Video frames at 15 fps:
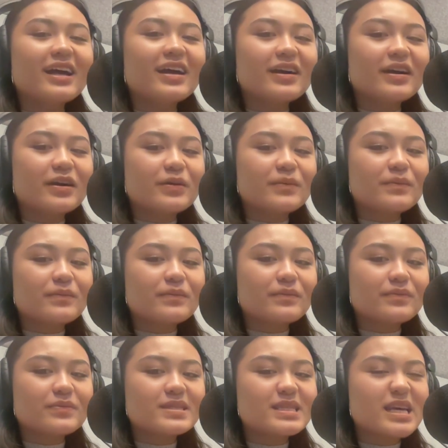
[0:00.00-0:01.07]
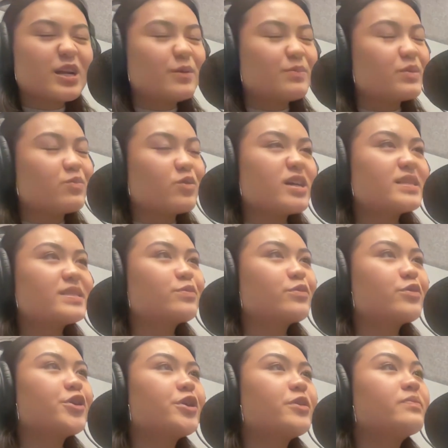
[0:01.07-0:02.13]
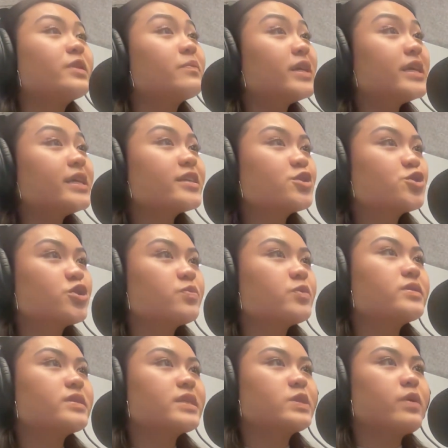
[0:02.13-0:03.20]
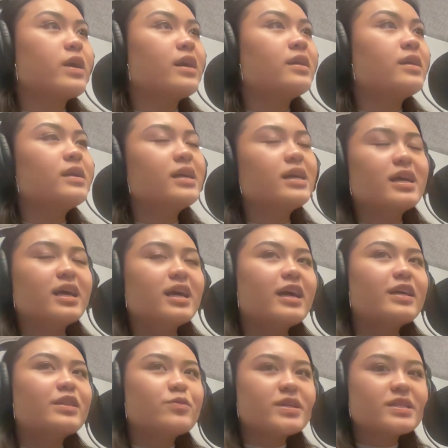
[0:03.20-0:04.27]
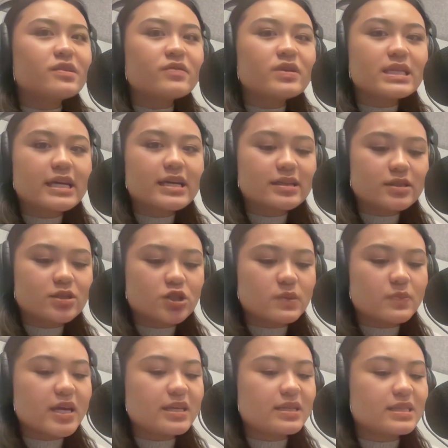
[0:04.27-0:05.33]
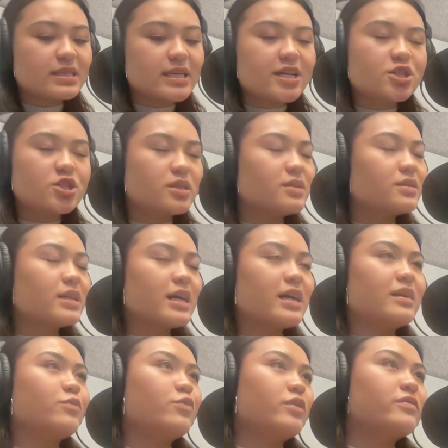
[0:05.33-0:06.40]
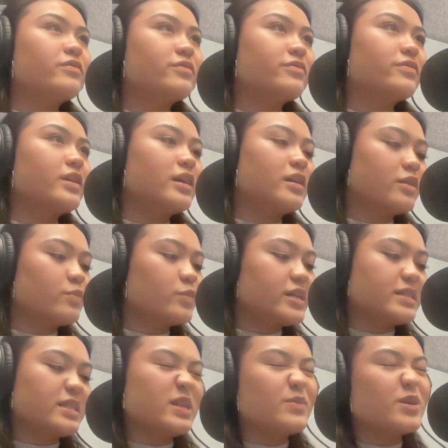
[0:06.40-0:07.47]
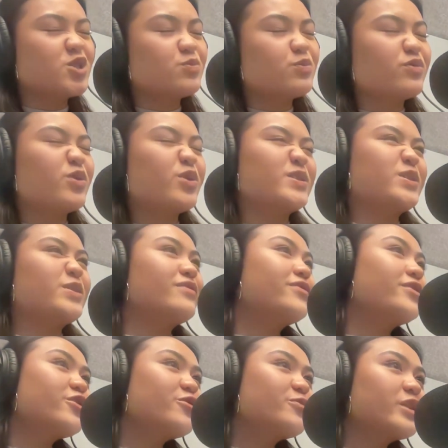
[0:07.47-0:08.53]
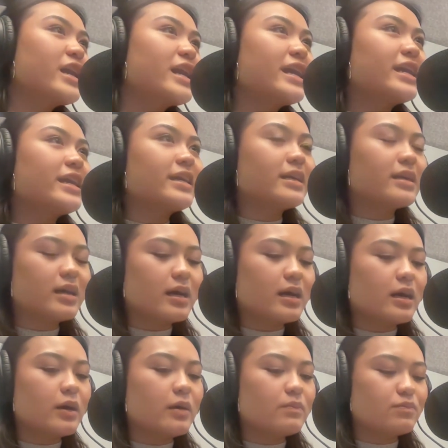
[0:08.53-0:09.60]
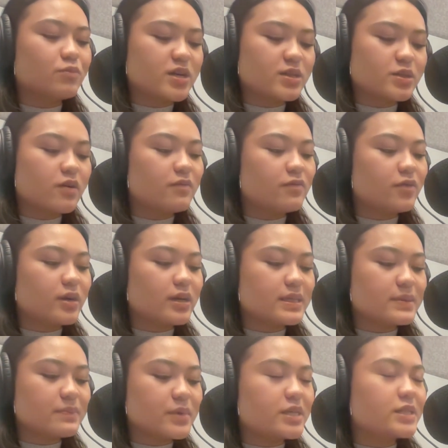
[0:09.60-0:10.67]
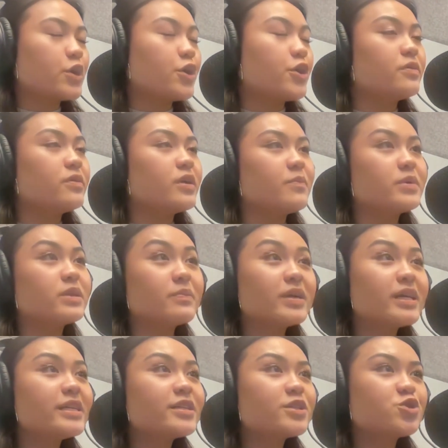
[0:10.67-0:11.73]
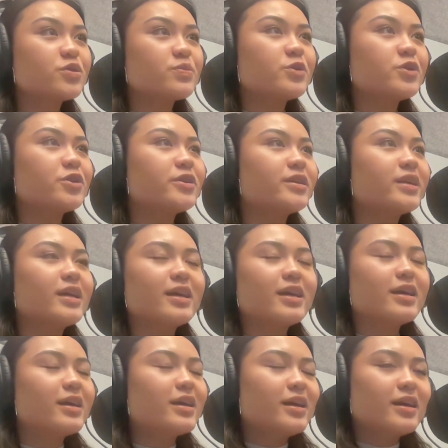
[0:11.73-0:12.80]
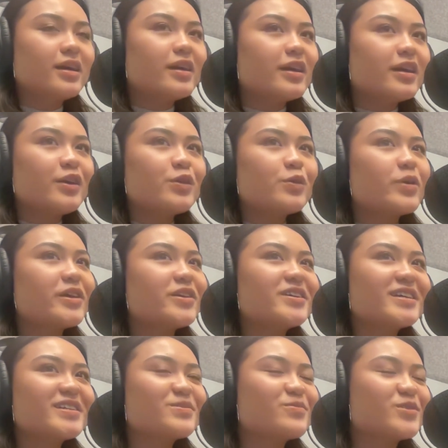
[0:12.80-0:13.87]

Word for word: um, set up the press room, the media tribunes as well. And the rest of the day is just being stationed at one of uh, the places I mentioned before. So the field of play, um, press conference, mix zone, up in the media tribune. Mm either way, you get to